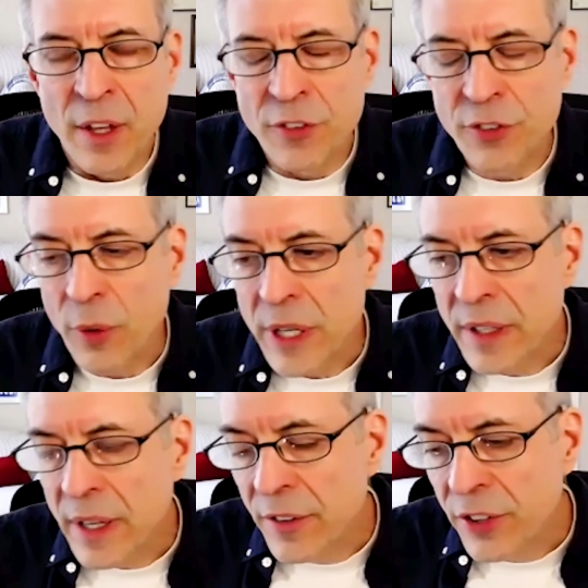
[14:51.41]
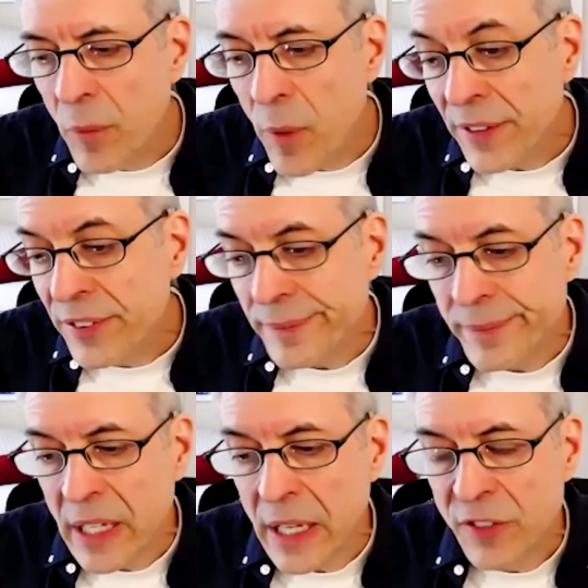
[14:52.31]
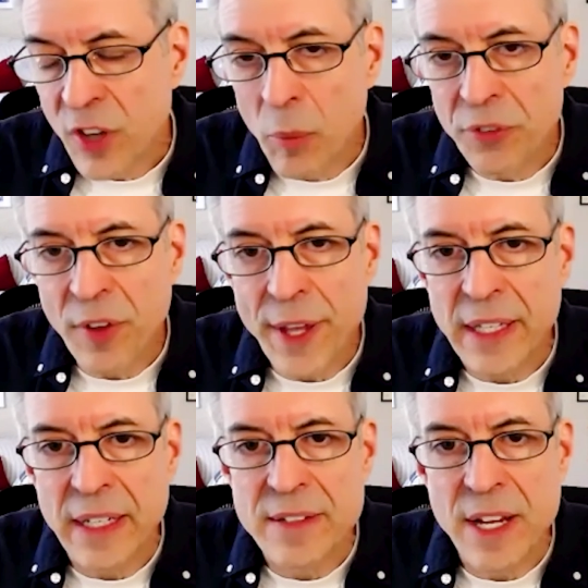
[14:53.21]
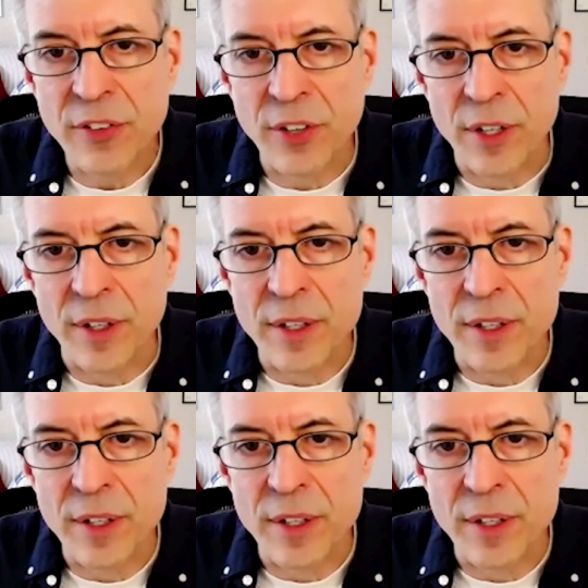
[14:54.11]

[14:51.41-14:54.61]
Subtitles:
So in some ways, it's almost like an addiction.